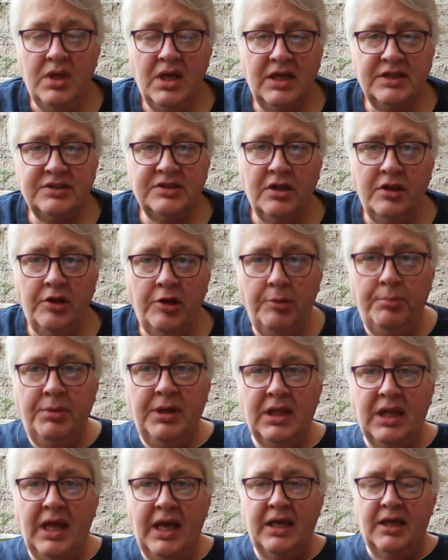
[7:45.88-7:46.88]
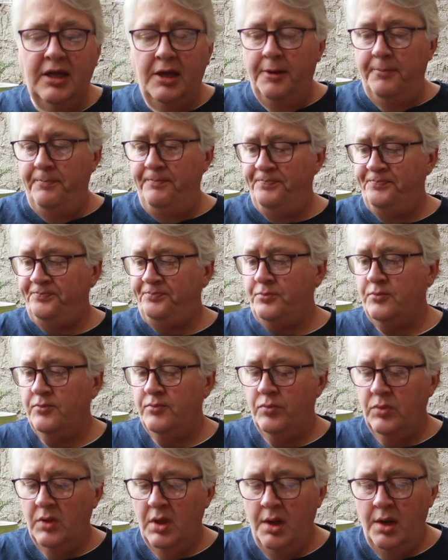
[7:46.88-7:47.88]
It's a little bit like a
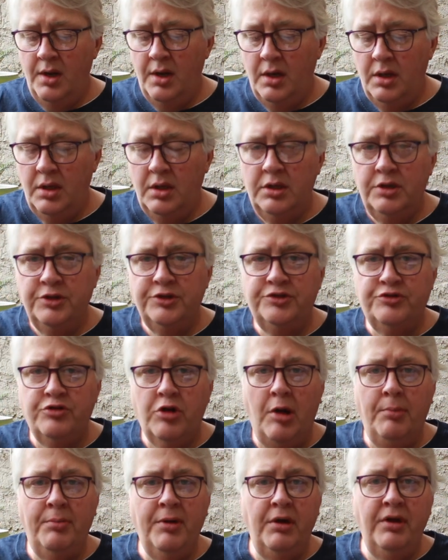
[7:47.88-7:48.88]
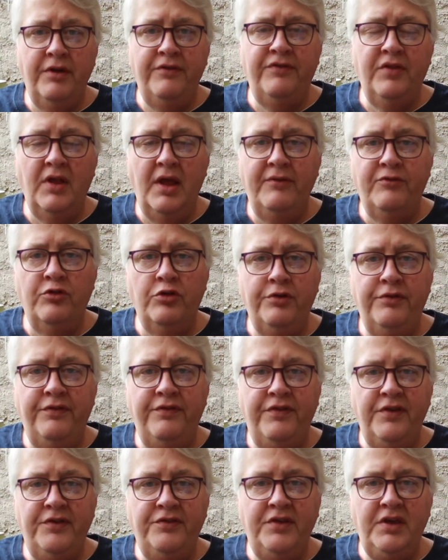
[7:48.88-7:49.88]
strawberry flavored
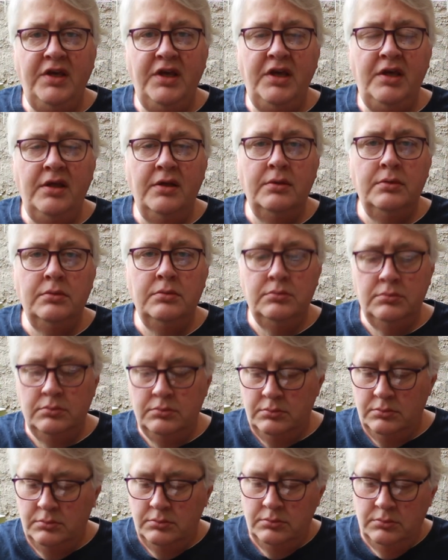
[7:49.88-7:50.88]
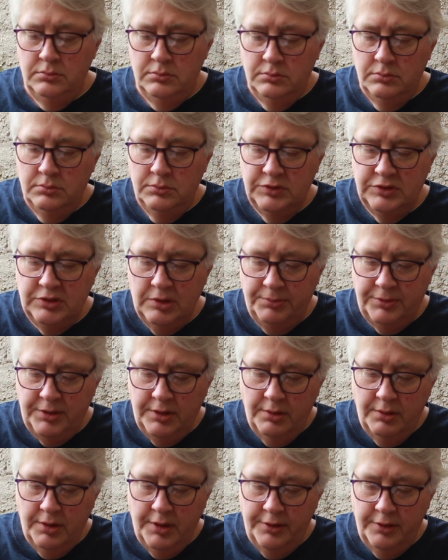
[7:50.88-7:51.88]
fizzy
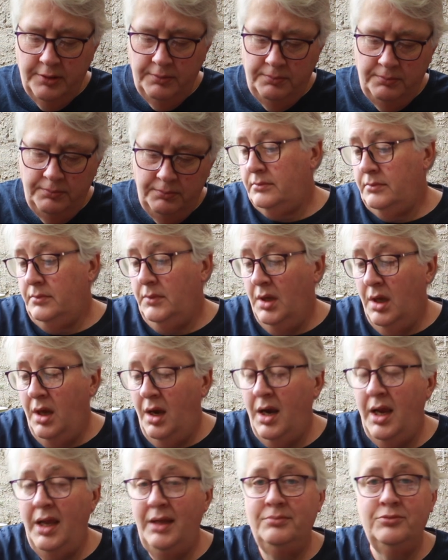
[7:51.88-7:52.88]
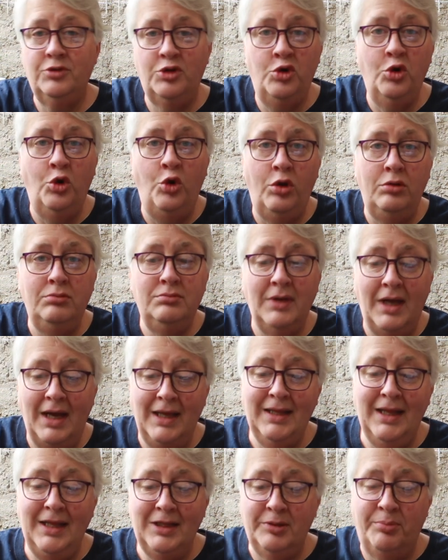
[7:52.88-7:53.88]
something or other. All right, cool. I
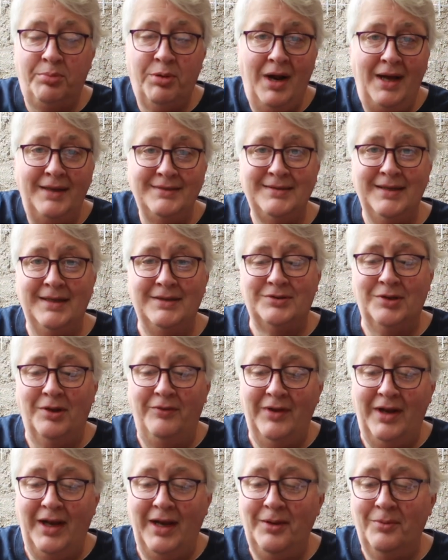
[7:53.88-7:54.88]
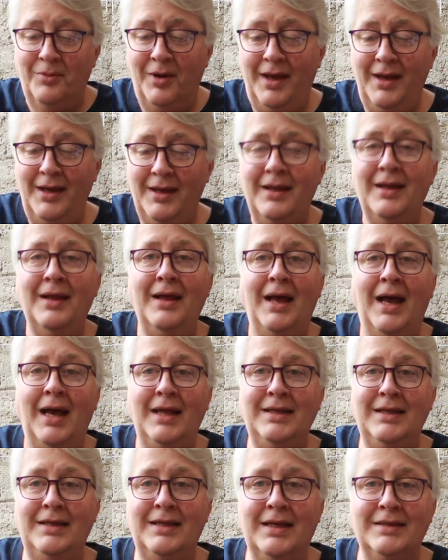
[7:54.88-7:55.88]
like the process of it anyway. I
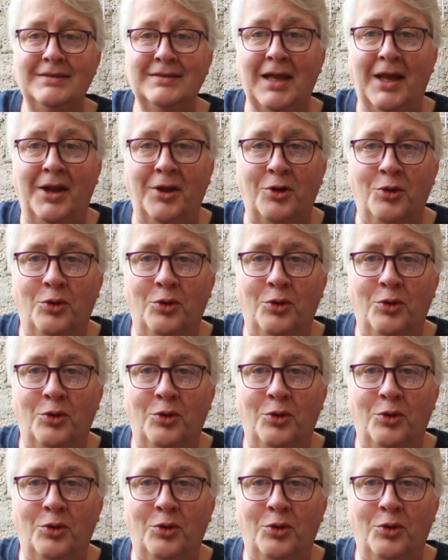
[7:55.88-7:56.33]
think that's kind of